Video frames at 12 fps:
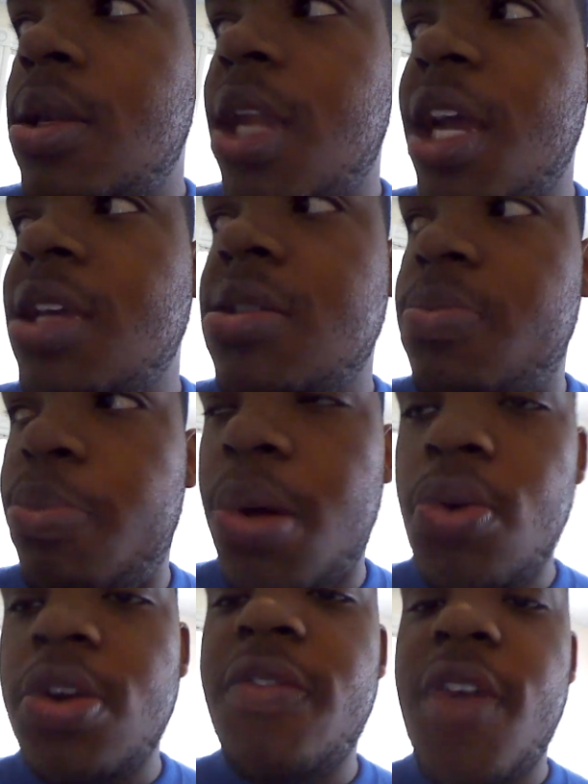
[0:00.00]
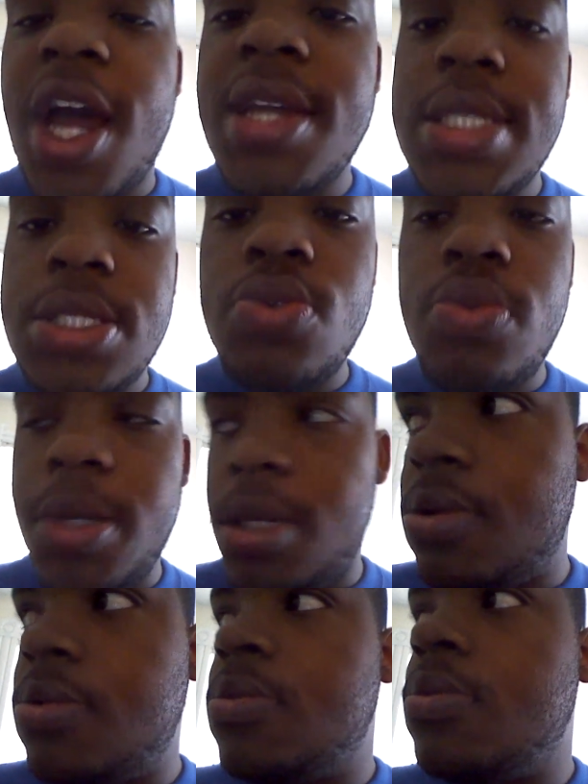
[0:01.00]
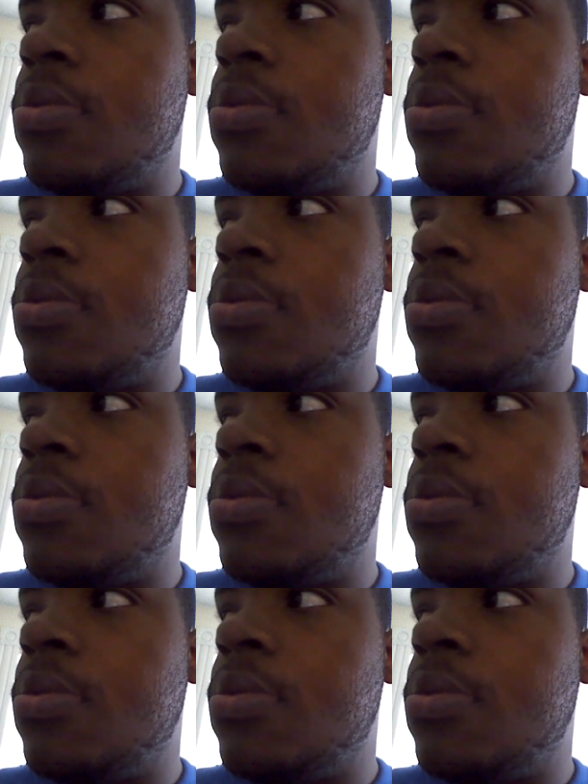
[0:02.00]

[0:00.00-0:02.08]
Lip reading: That is bona fide stupid.